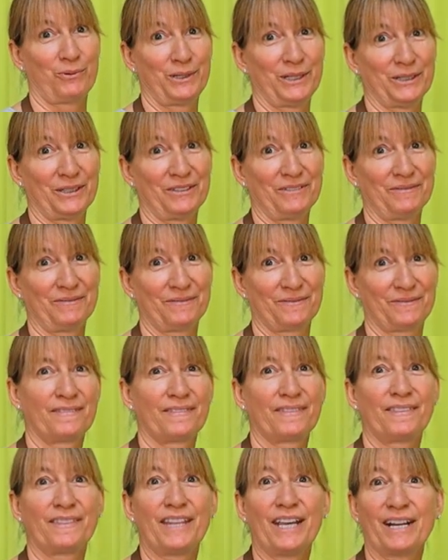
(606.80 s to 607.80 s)
wheel
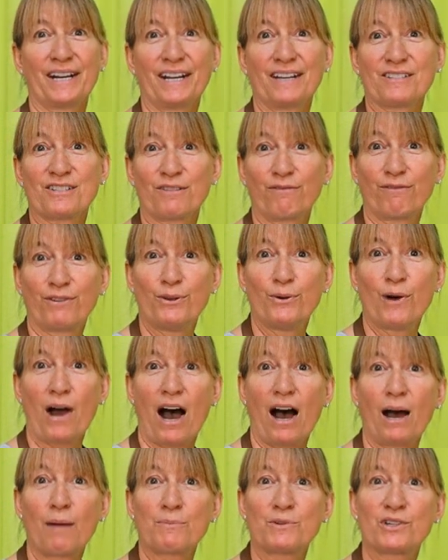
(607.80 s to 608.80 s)
that has a few
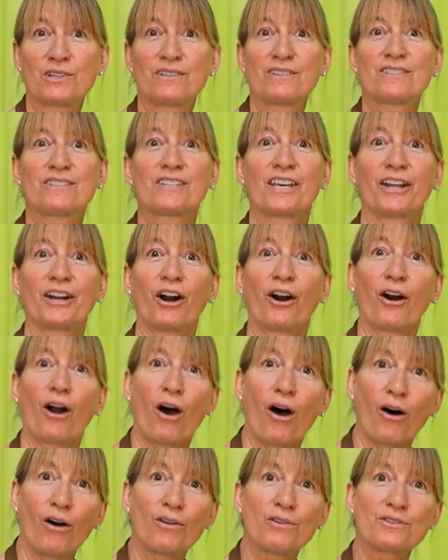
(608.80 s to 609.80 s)
options that are
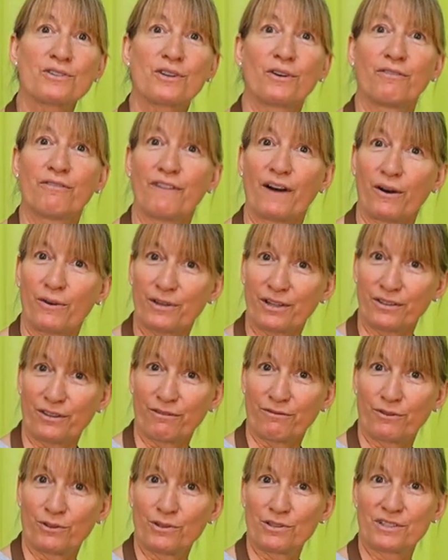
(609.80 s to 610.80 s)
also found in the
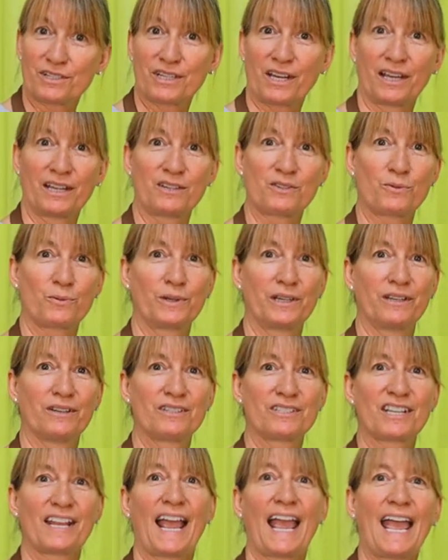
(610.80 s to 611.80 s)
full-size
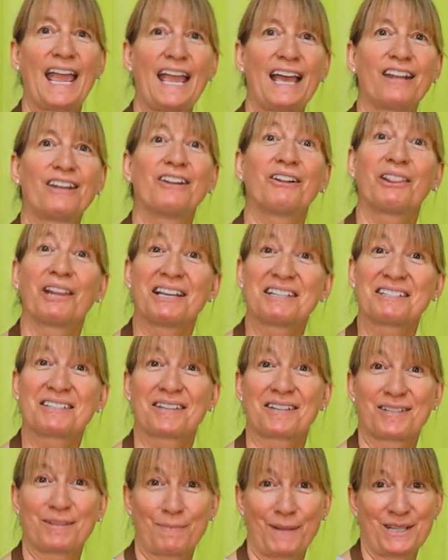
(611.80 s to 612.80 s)
wheels and less
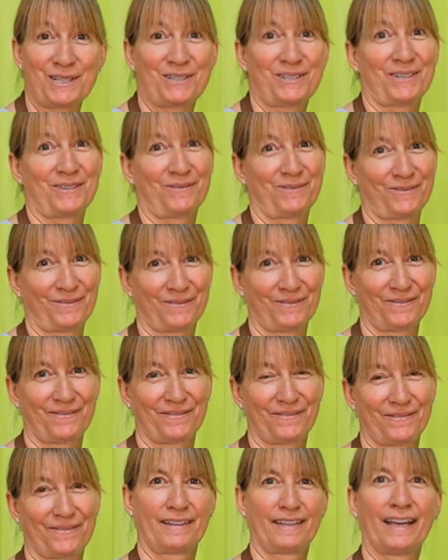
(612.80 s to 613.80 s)
expensive.
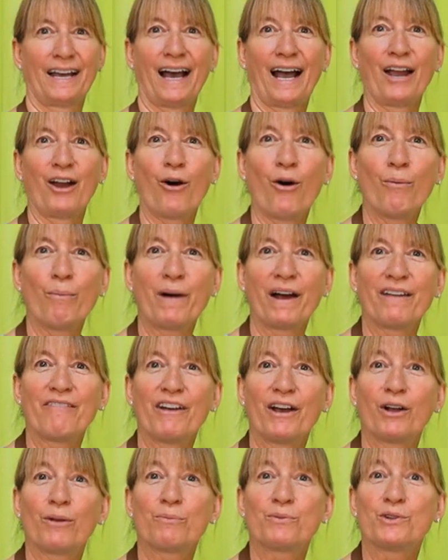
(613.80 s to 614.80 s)
I hope I've
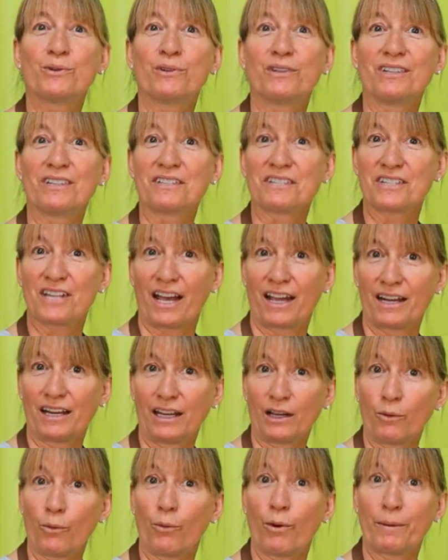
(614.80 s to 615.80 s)
helped you in
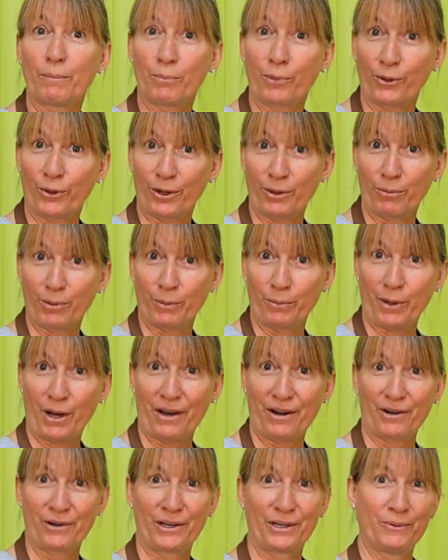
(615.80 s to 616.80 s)
deciding what portable
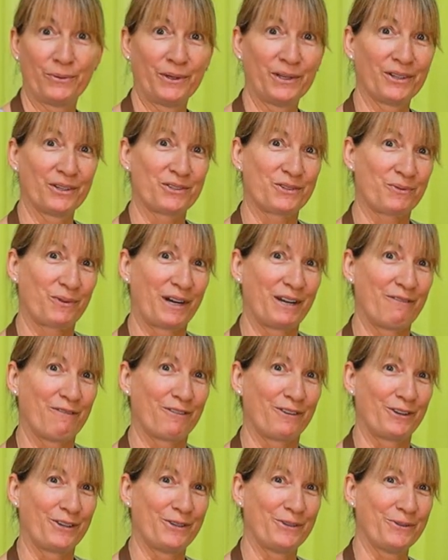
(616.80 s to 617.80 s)
pottery wheel is right
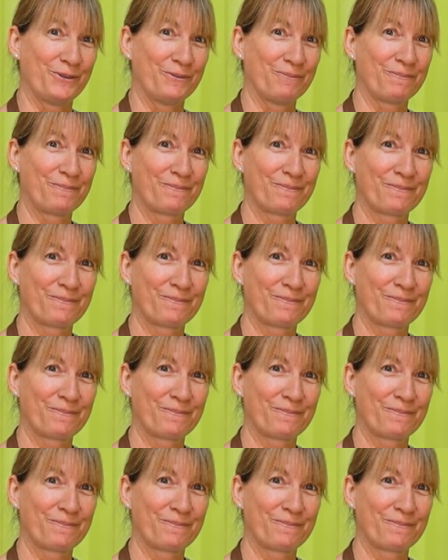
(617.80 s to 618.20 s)
for you.